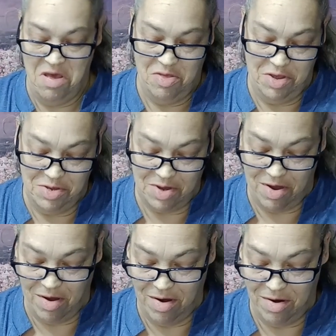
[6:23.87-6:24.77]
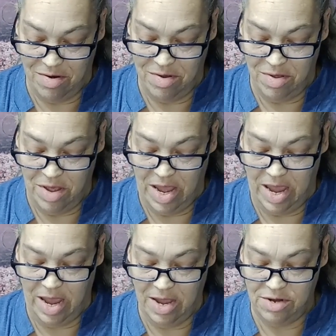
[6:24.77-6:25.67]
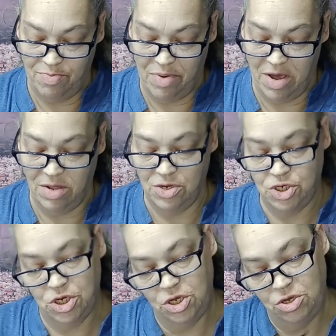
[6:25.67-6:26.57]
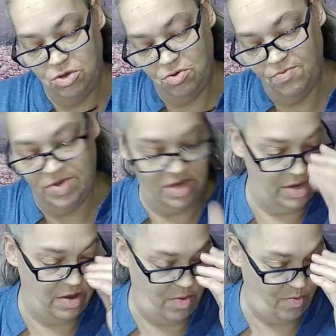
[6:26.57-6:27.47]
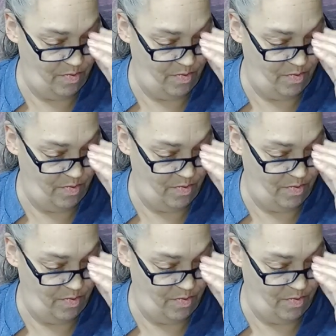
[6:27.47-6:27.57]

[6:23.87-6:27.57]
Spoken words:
These are hand polish UV,